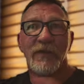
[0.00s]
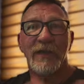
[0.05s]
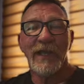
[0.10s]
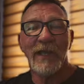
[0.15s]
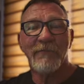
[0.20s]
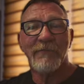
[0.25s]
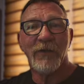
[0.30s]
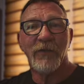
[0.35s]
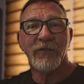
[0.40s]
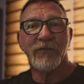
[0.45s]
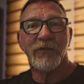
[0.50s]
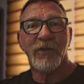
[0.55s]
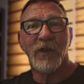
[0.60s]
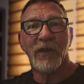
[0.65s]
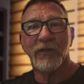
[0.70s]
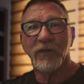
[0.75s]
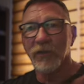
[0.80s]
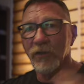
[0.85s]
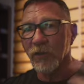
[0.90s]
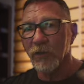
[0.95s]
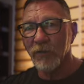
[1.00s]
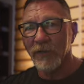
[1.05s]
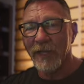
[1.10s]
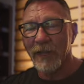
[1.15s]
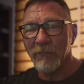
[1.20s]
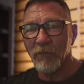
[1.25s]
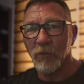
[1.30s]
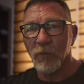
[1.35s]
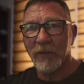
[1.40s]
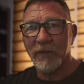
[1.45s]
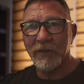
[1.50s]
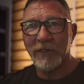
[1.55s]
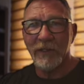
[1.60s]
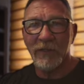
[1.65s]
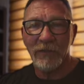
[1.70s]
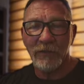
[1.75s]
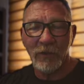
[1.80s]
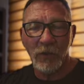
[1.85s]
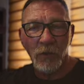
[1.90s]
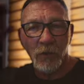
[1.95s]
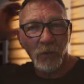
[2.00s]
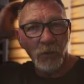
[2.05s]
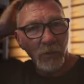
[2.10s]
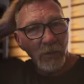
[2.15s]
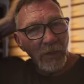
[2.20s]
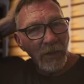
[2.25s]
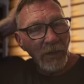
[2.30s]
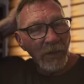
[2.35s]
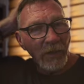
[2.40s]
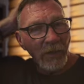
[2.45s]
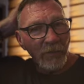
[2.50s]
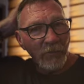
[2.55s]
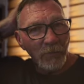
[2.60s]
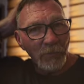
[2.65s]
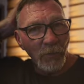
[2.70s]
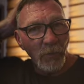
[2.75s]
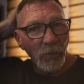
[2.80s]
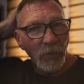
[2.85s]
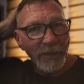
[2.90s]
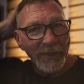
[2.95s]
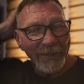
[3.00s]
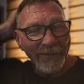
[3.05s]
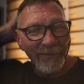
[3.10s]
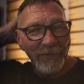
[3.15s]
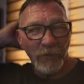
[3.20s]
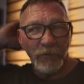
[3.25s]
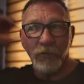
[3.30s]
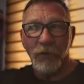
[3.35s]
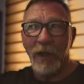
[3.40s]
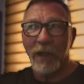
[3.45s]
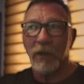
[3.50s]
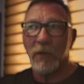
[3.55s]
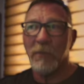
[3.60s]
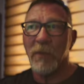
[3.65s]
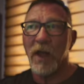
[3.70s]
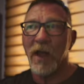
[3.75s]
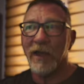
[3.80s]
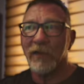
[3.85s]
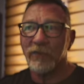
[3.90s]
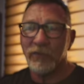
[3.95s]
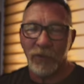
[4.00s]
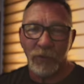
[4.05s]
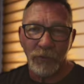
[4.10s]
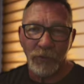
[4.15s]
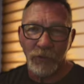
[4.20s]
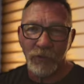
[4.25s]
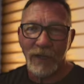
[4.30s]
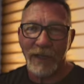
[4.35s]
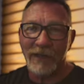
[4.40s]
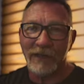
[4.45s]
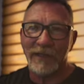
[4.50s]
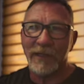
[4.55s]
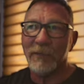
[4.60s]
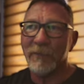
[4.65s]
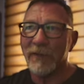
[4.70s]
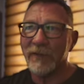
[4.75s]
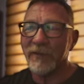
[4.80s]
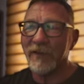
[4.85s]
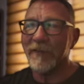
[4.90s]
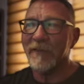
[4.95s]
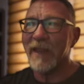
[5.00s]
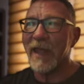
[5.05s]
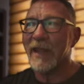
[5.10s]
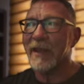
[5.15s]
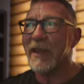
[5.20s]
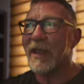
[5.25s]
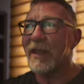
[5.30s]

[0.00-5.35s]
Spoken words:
The FLSUN, you could only have a 1 kilo spool in the dryer box, so you're kind of limited in that